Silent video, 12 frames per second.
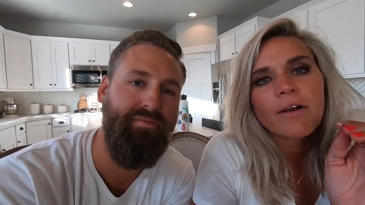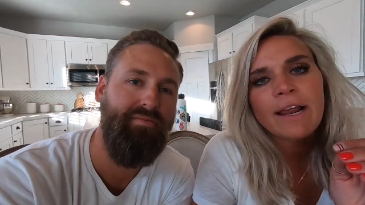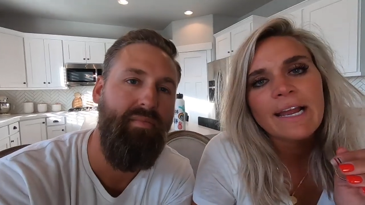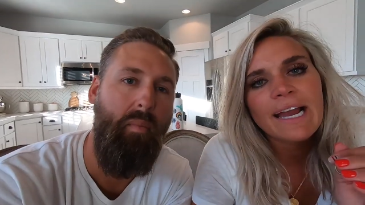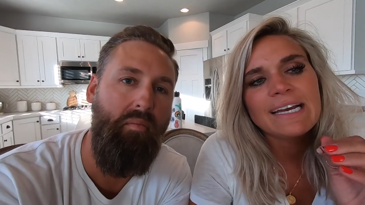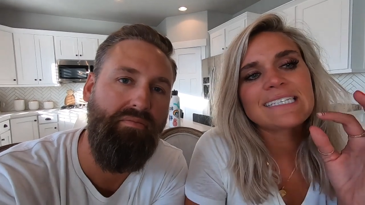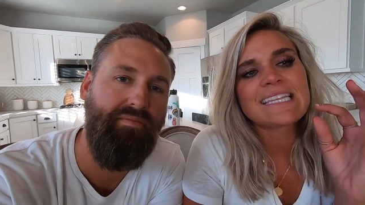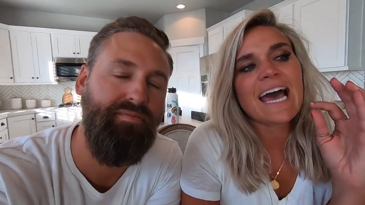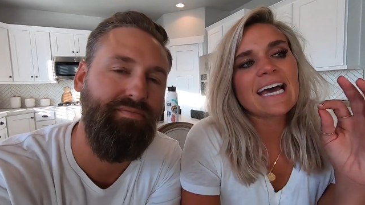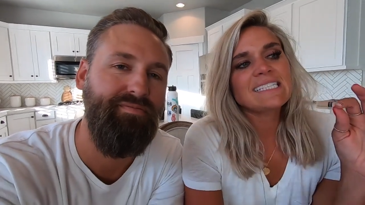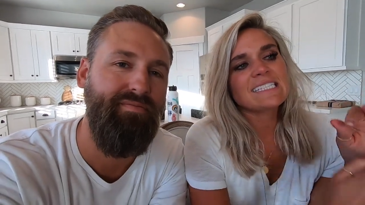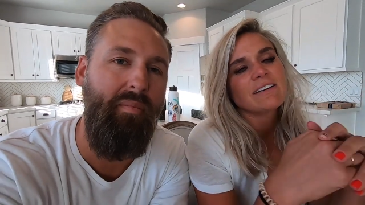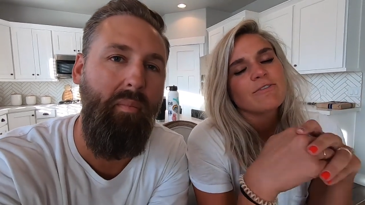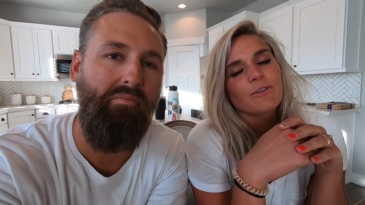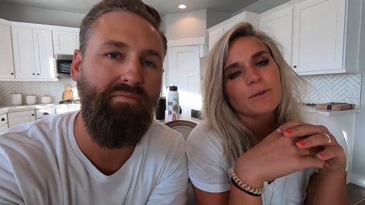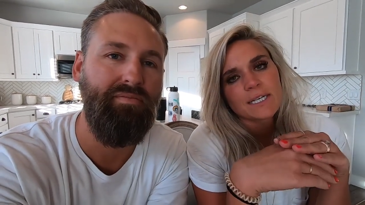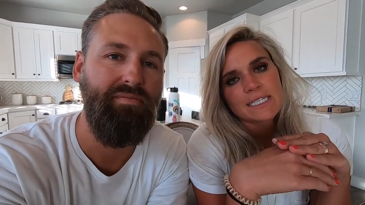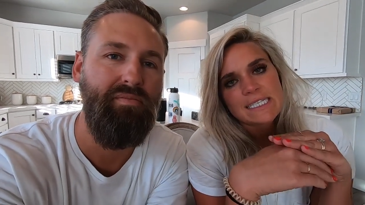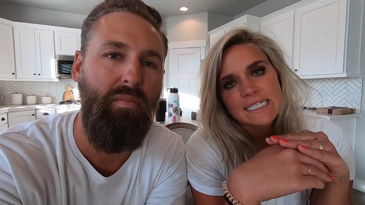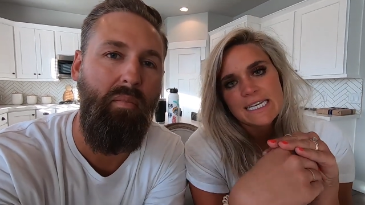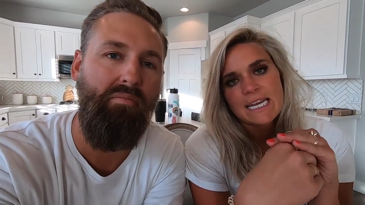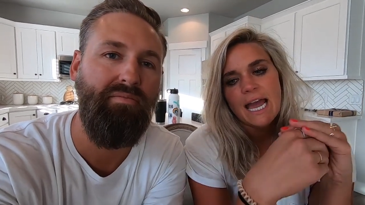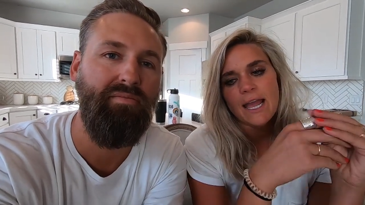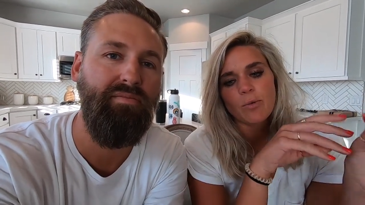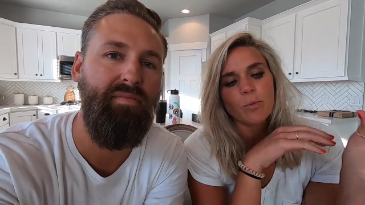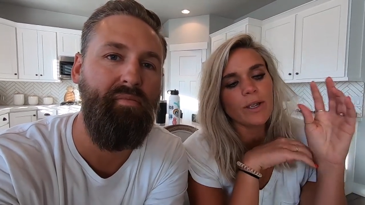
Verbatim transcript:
Speaker 1: All right, guys, that's it for us tonight.